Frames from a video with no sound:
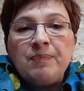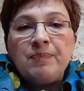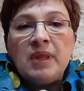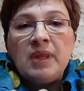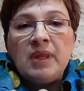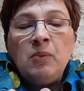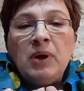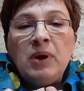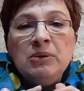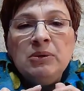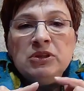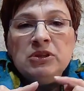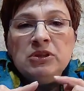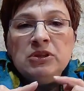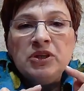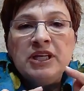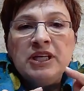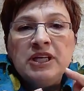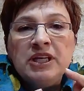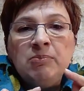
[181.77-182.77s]
when we're
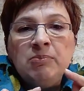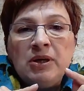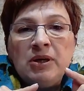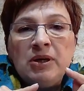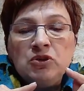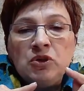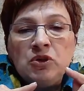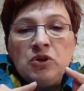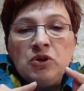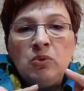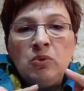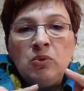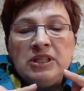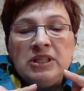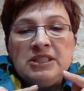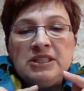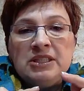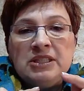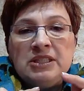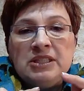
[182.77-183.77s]
talking about
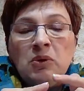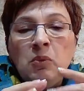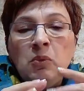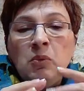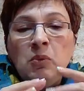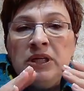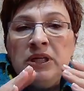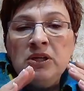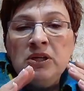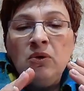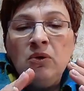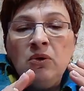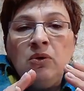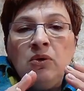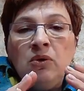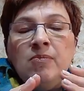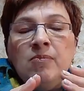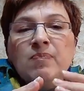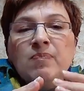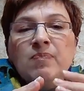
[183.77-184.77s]
quality, we
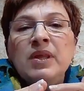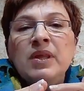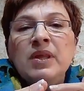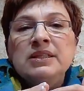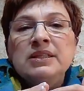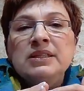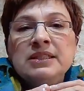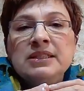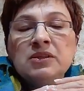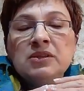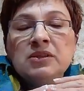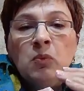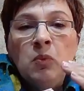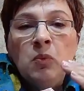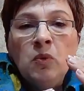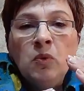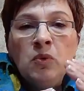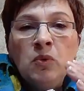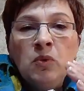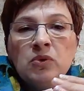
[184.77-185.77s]
know that
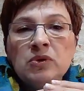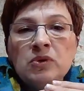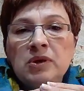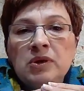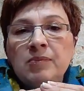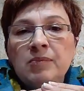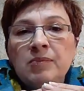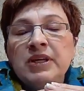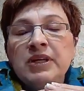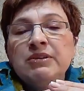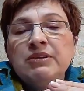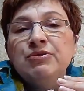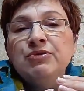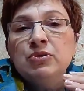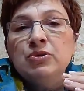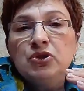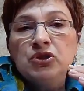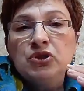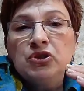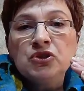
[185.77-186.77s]
wool, if
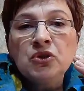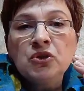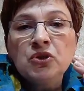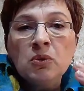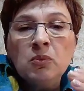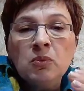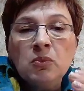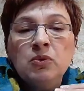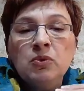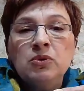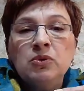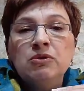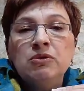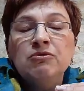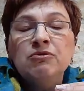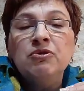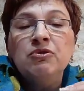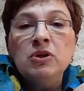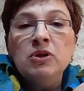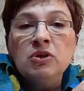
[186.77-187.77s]
you store wool
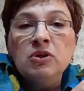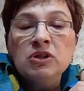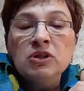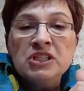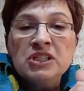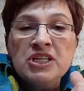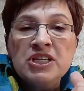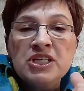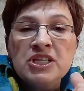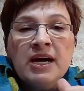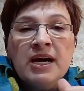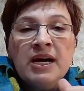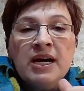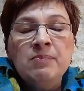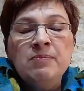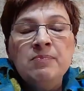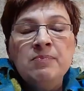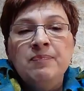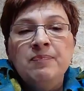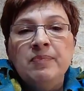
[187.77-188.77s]
for a long
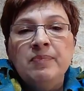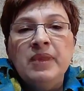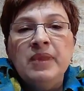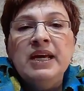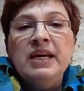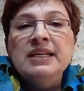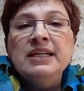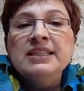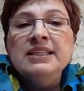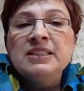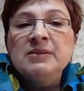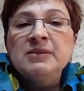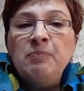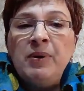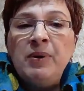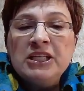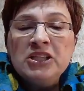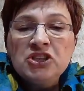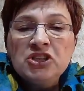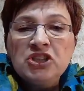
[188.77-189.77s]
time,
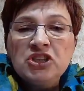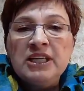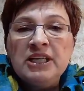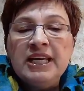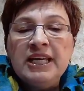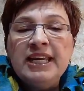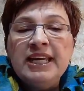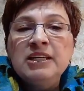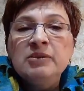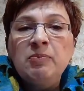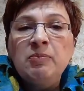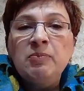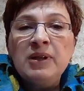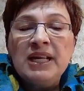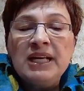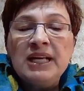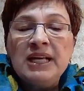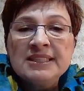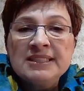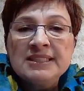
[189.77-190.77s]
especially in
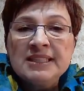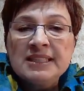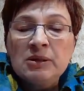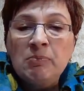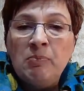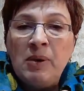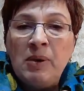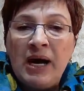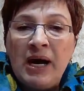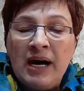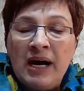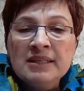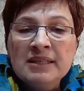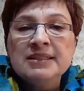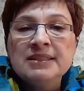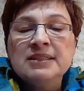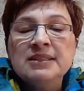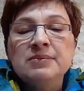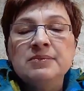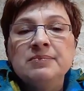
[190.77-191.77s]
plastic
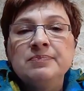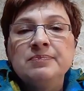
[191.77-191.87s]
bags,